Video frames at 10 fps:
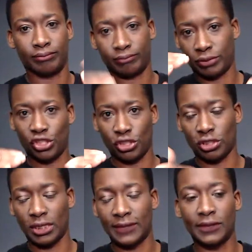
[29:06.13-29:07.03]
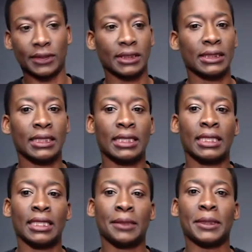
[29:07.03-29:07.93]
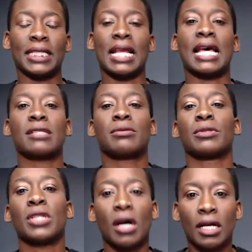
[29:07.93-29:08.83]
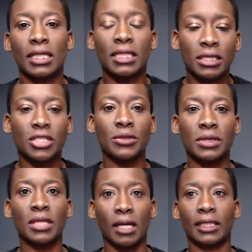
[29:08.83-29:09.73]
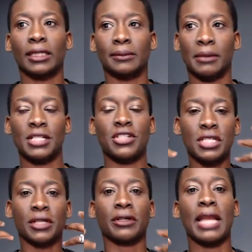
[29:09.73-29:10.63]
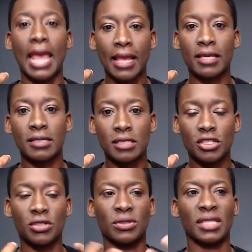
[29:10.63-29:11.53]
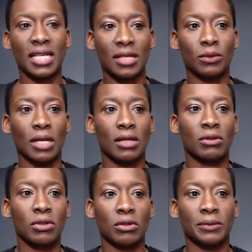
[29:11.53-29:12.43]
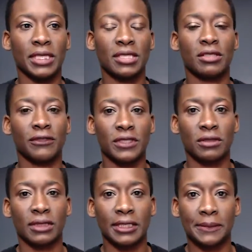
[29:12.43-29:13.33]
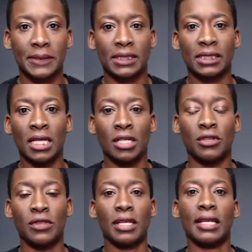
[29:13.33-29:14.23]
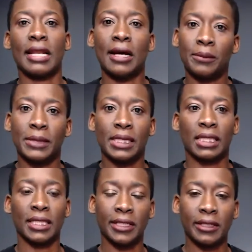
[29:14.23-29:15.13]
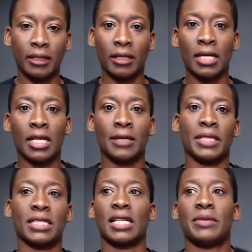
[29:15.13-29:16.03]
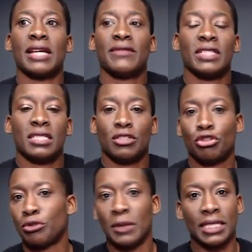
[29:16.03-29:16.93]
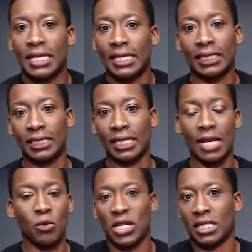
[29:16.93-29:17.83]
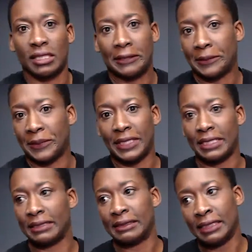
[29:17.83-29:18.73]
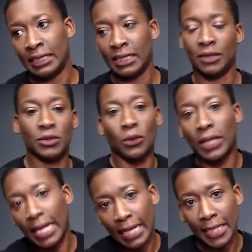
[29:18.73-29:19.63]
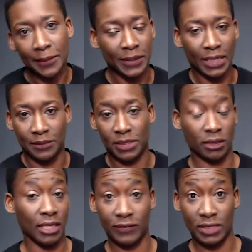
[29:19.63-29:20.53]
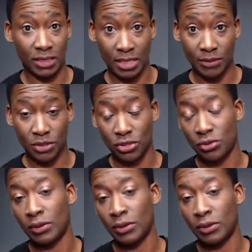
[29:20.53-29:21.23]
sugar levels. But then as we were talking, she was mentioning her neck. She goes, yeah, well, I don't know, because you're a physical therapist, do you think you can help me here? Because I've been having this issue with my neck and I went to therapy and it was okay, but I'm still having the same issue.